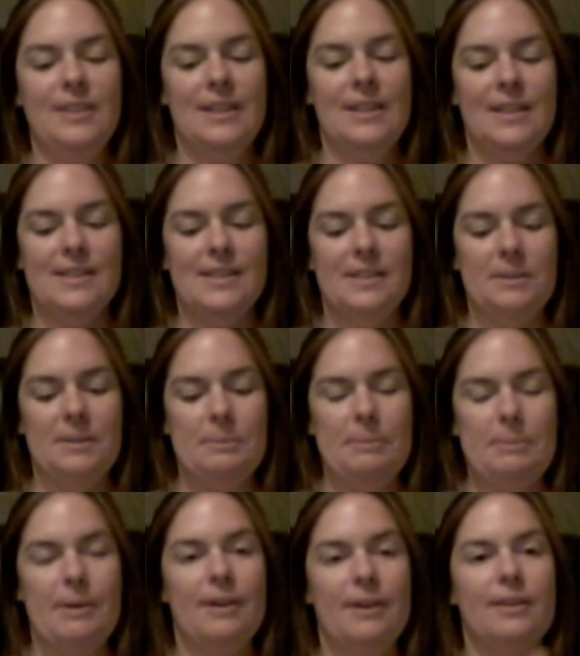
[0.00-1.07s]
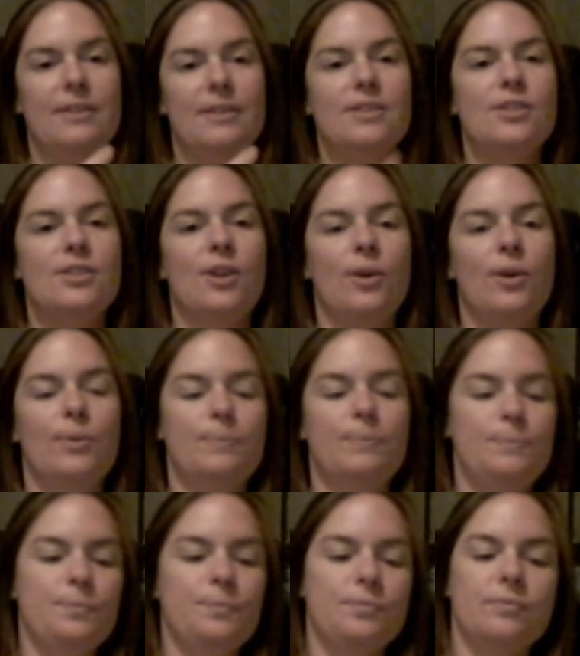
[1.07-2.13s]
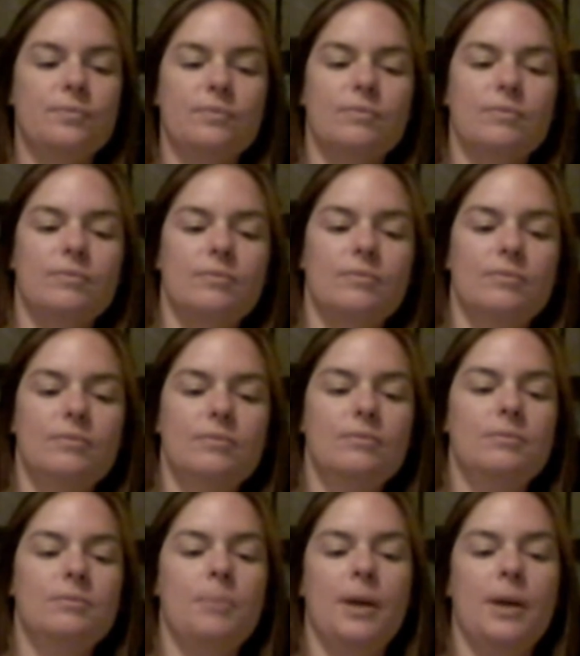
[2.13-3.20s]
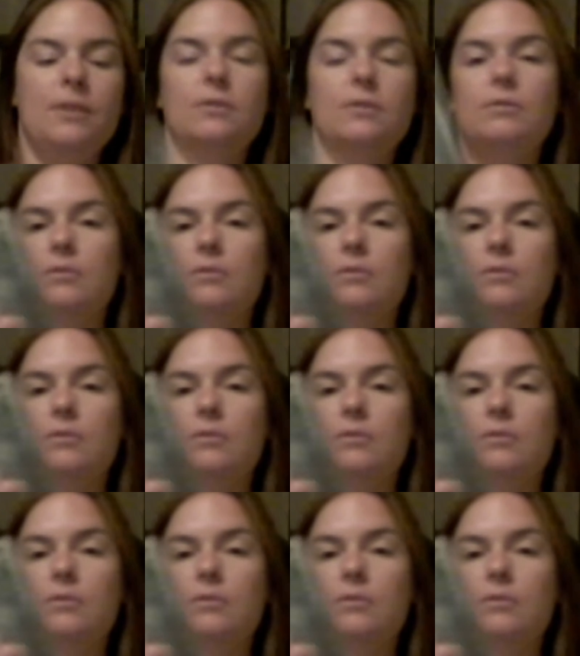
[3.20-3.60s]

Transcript: That's a little bit better. So, but